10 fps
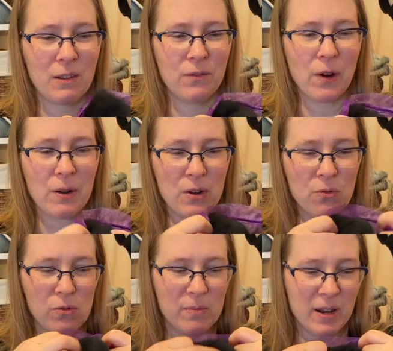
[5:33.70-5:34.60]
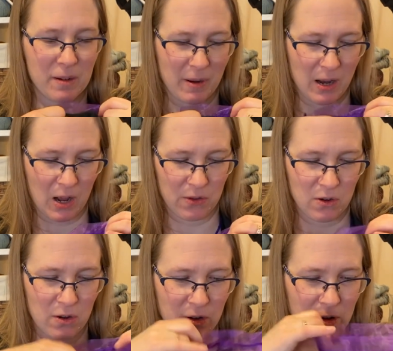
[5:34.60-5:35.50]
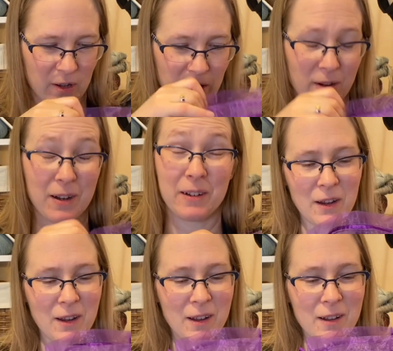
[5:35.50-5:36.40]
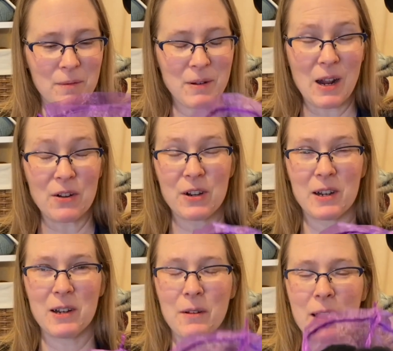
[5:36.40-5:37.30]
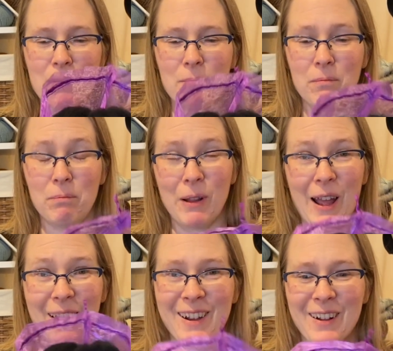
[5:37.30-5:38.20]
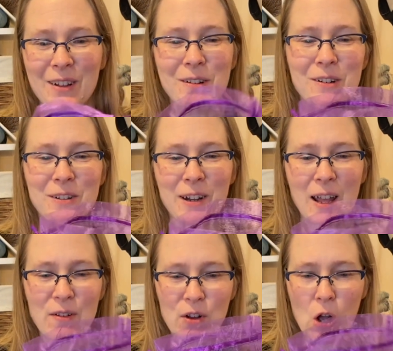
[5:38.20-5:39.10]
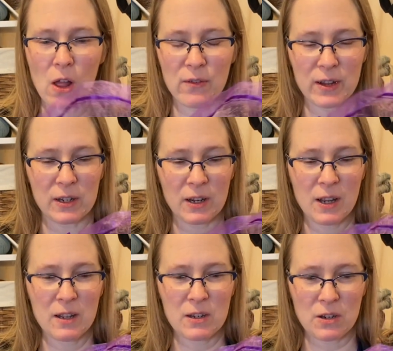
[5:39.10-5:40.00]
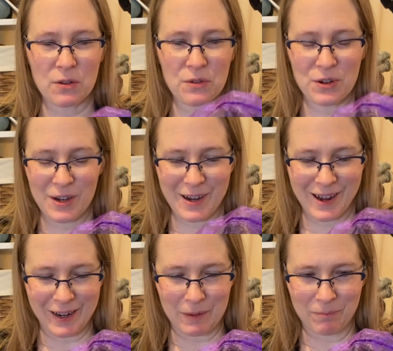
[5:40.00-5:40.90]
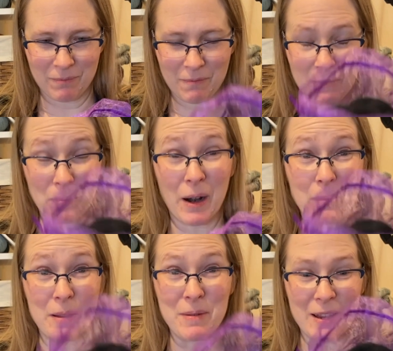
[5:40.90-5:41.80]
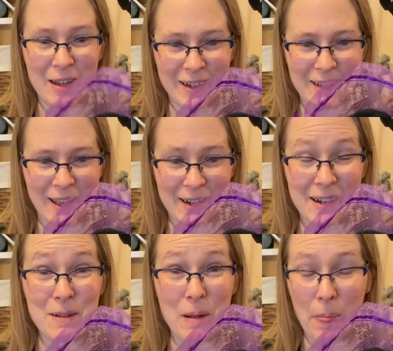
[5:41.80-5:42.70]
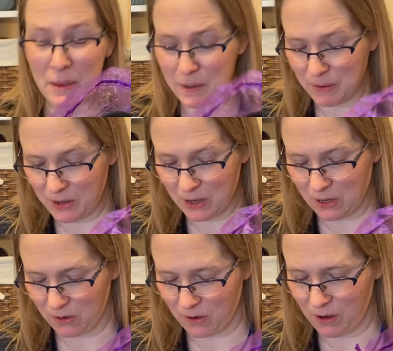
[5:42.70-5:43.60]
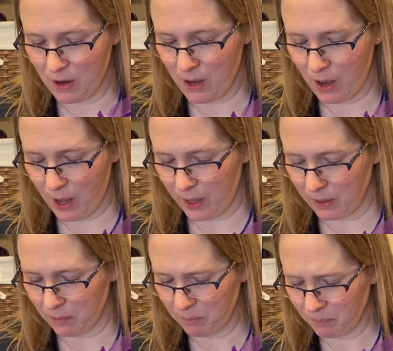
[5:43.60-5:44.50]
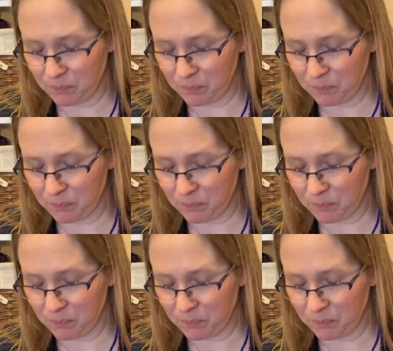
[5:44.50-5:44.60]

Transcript: Very cool, because my other daughter but now she's into like black clothes and kind of a goth phase. So she will probably be excited about this particular item.